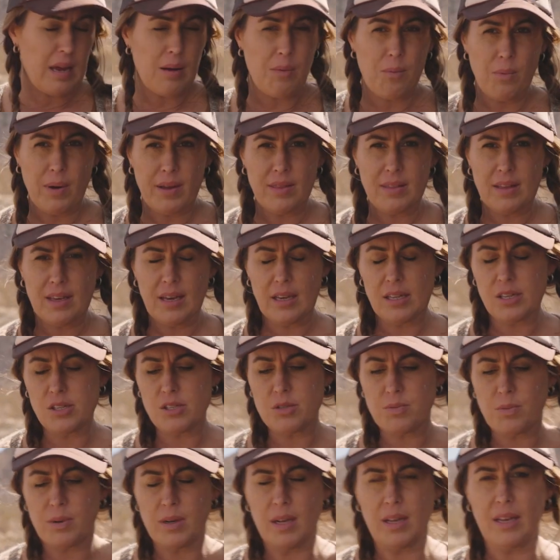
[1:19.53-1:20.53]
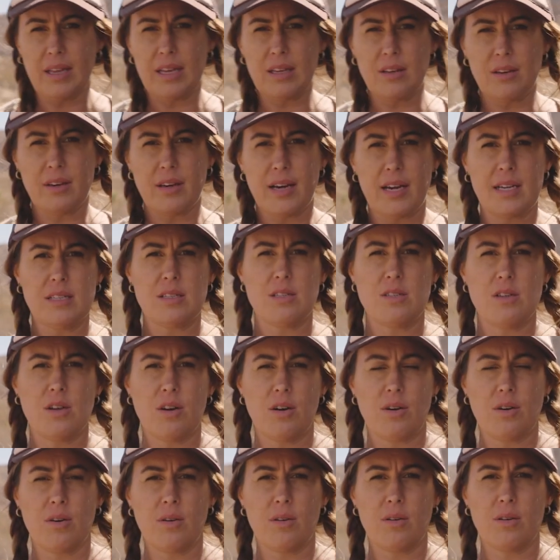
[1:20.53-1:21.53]
One thing I just want to let you guys
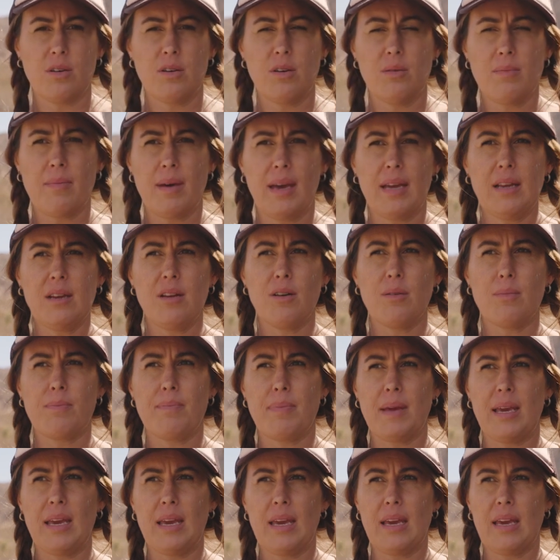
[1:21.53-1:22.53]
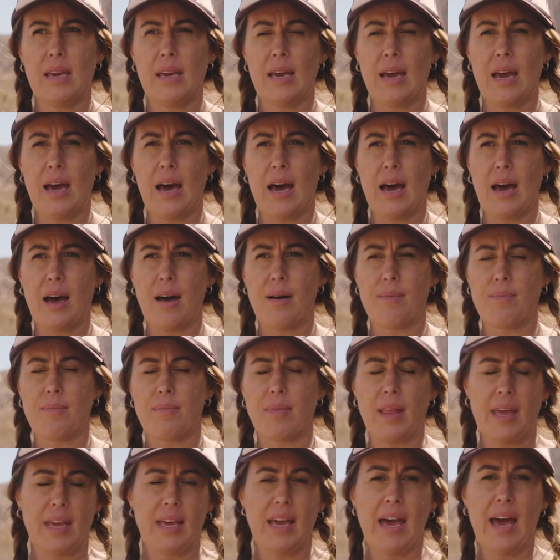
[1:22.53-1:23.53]
know, you may not be
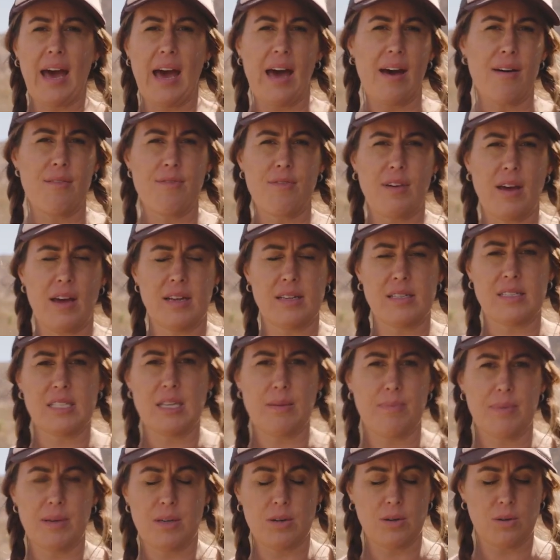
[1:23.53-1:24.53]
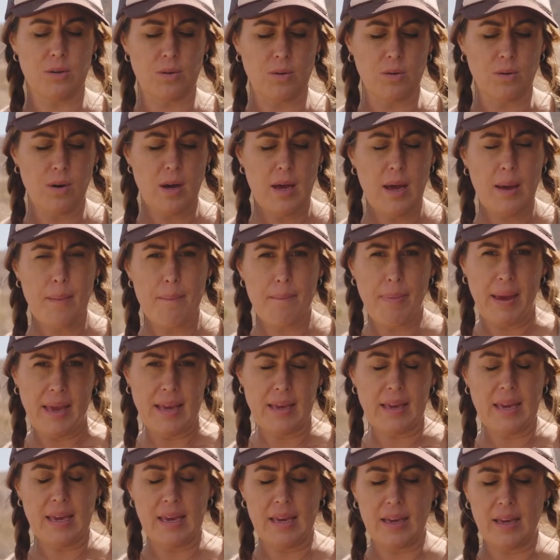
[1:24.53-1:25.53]
like have a typical
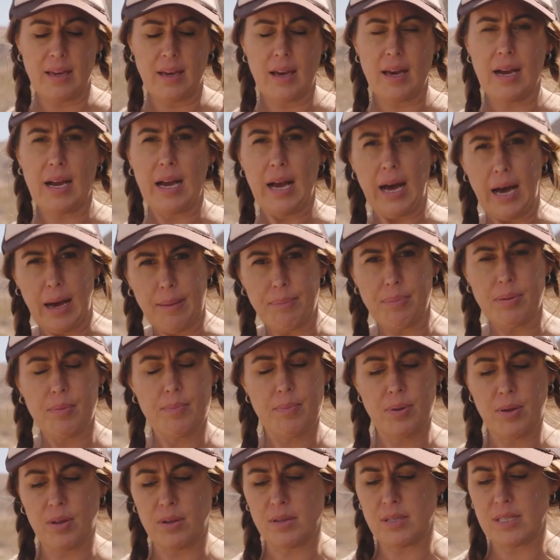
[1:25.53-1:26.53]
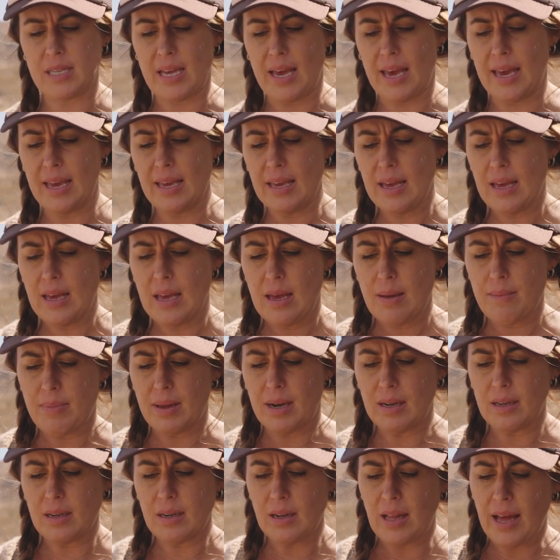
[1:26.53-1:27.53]
baking cup per se,
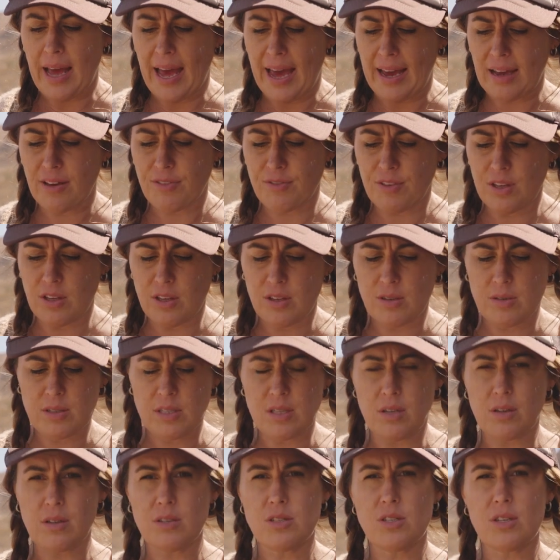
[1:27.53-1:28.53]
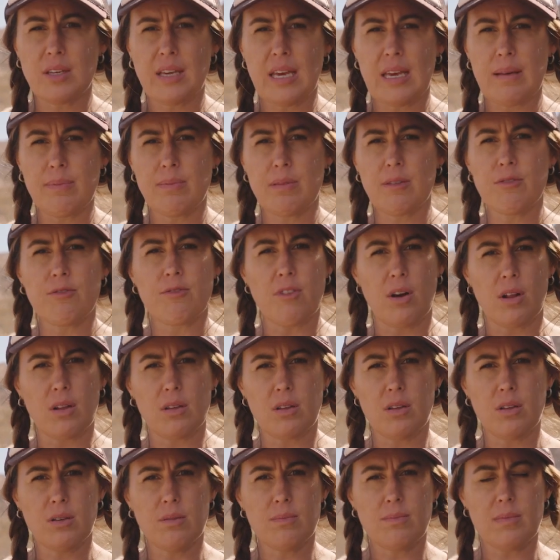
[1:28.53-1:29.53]
but a little hack for you, as long as you keep the
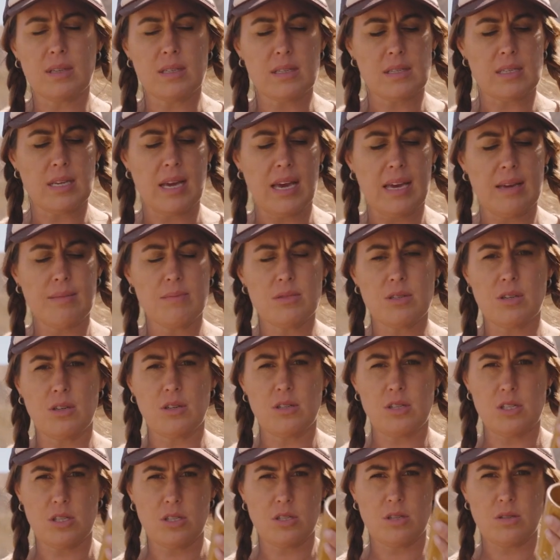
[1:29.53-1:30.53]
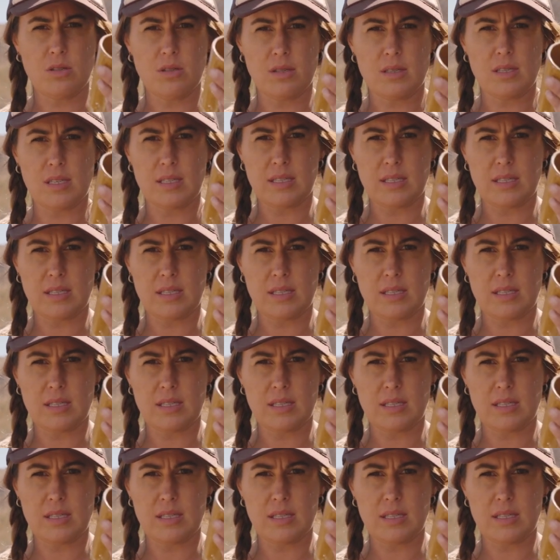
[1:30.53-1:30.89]
volume the same, so you just use the